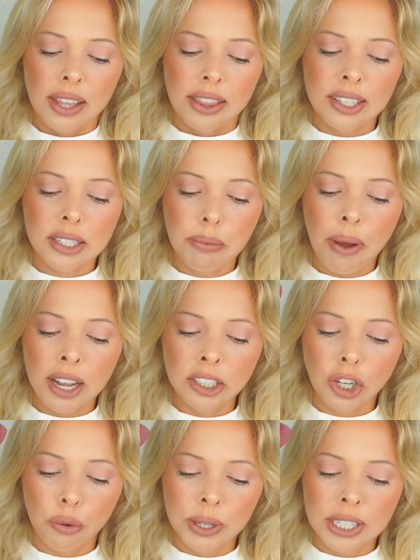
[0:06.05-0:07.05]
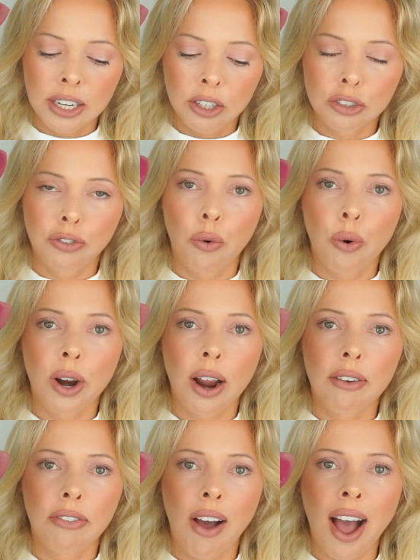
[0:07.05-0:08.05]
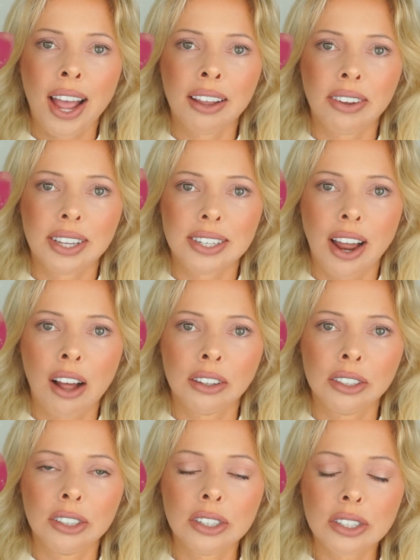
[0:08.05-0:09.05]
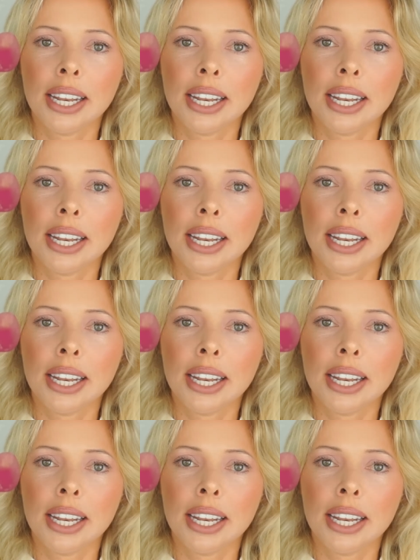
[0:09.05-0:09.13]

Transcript: This sponge retails for $5.